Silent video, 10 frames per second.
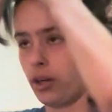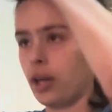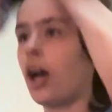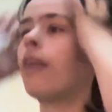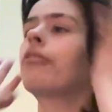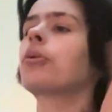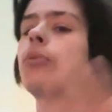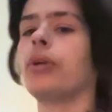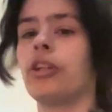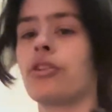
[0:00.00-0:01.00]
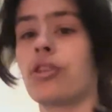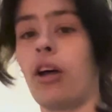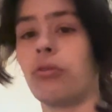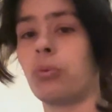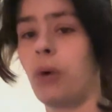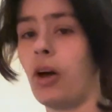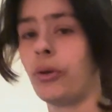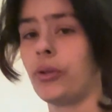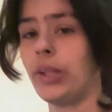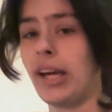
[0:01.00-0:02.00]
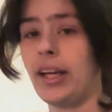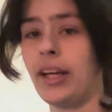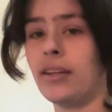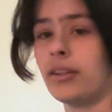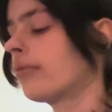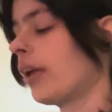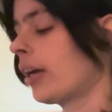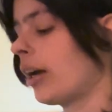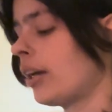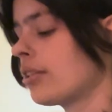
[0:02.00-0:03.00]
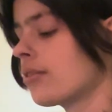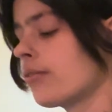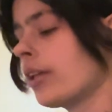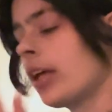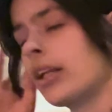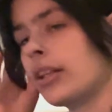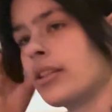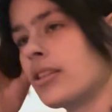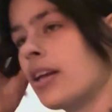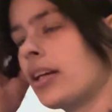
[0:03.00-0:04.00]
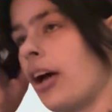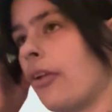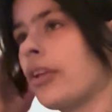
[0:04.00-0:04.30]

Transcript: comfortable in yourself while creating. Like, I just feel like it's not a healthy